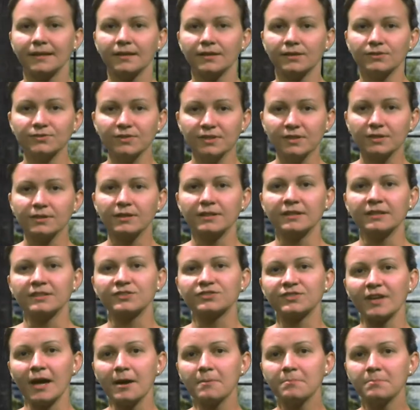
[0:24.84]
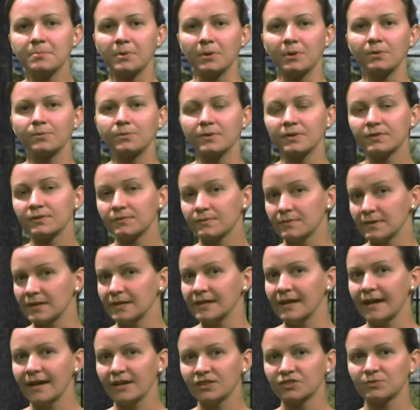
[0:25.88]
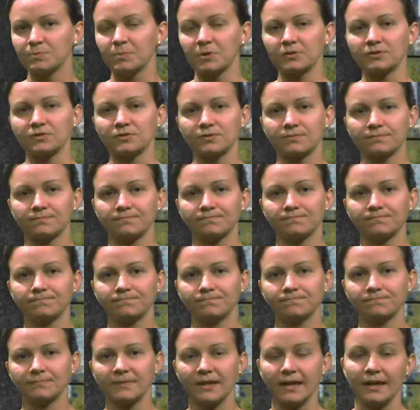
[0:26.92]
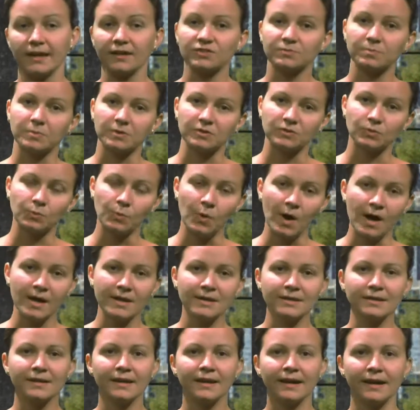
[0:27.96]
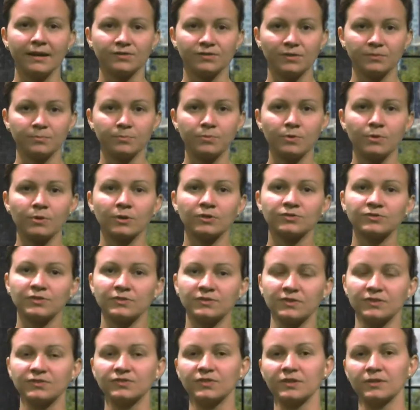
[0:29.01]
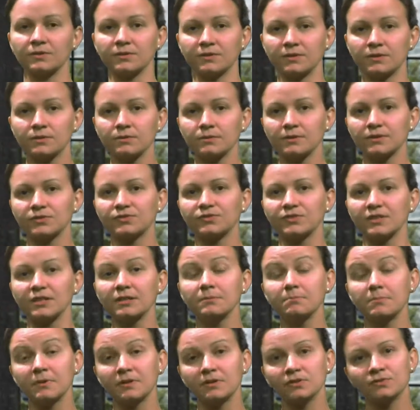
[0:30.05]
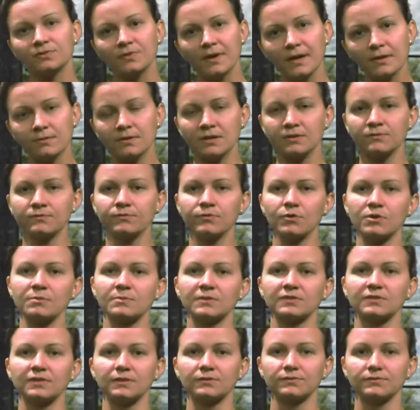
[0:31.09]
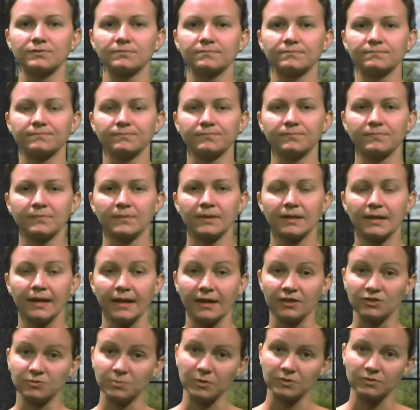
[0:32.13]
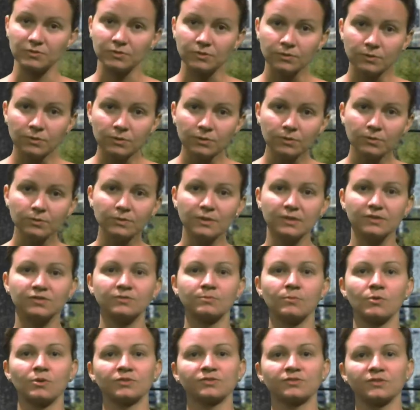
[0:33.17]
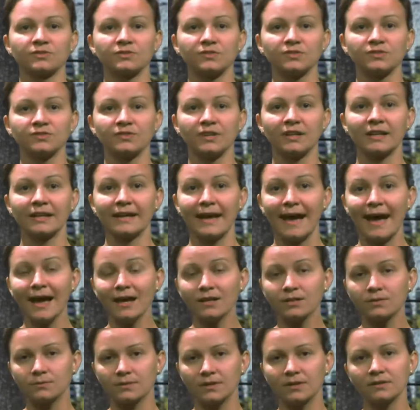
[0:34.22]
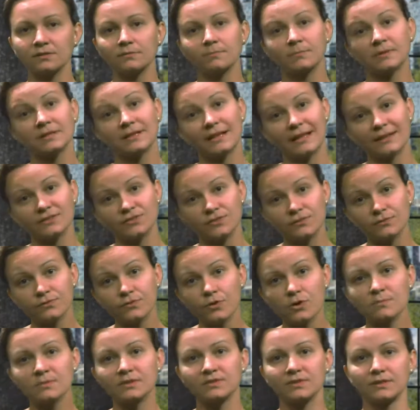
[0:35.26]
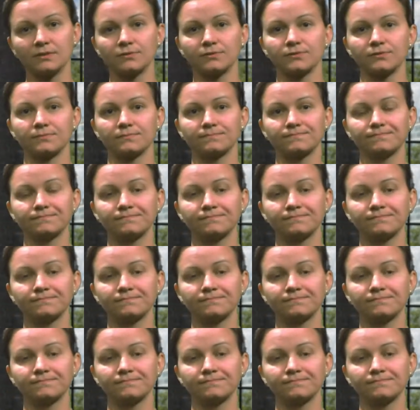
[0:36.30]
Consider an example with three experts. Expert 1 has a poor statistical accuracy but is very informative. Expert 2 is more statistically accurate but less informative,